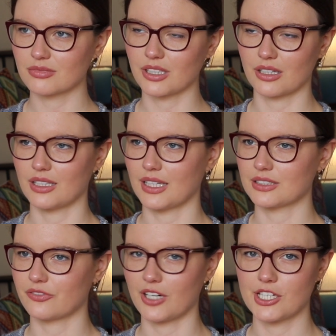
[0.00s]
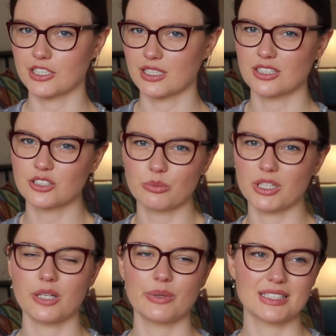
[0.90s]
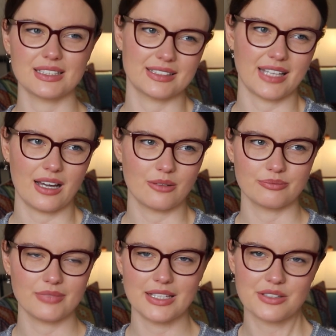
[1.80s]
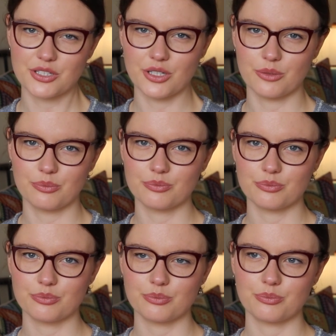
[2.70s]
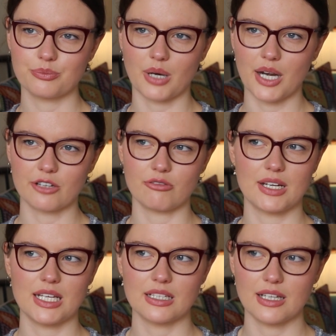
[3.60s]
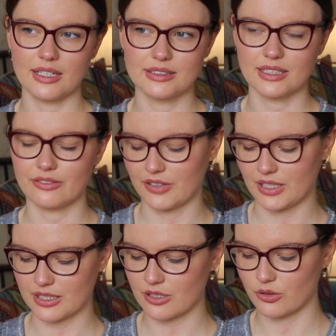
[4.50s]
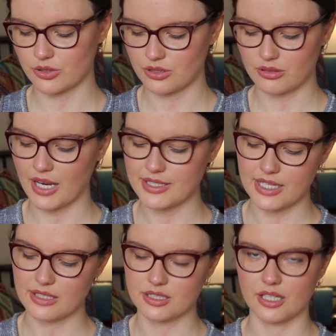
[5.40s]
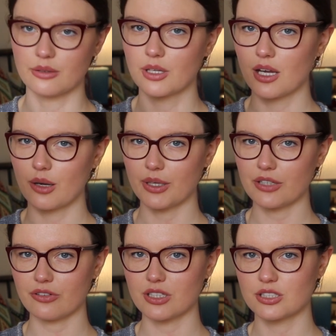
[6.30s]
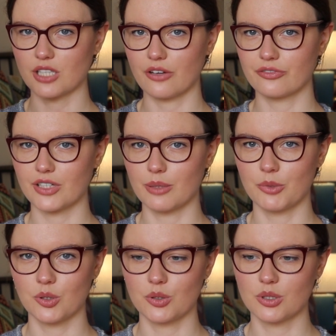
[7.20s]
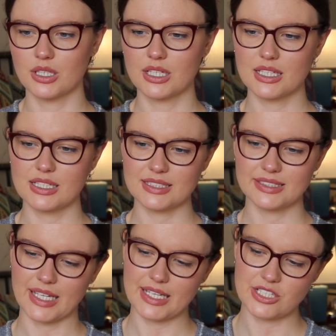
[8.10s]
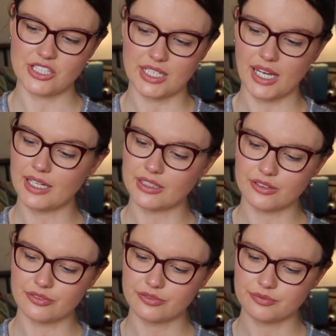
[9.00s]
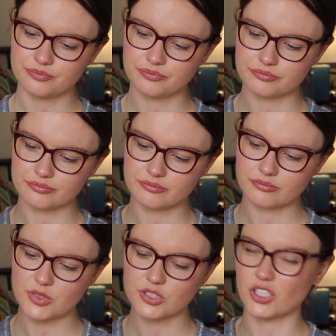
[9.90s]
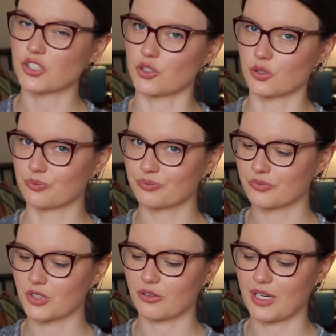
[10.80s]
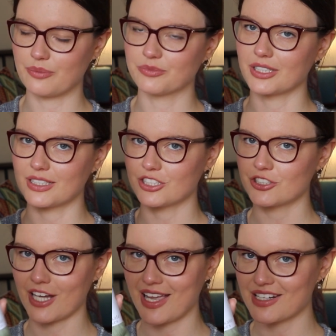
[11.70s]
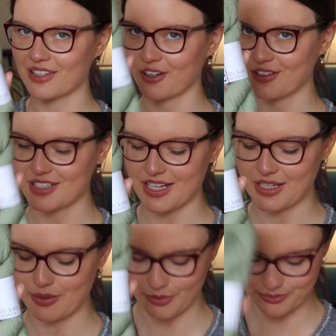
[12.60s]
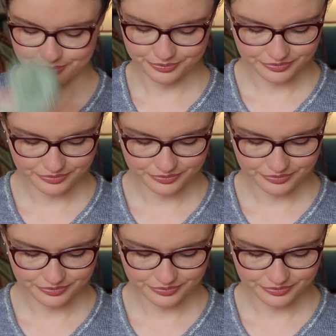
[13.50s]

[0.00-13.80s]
gonna last for ages. And as someone who isn't that into bright green, it didn't feel like a good idea, so went for a softer, more sagey kind of subtle green. So this is shade Continuum.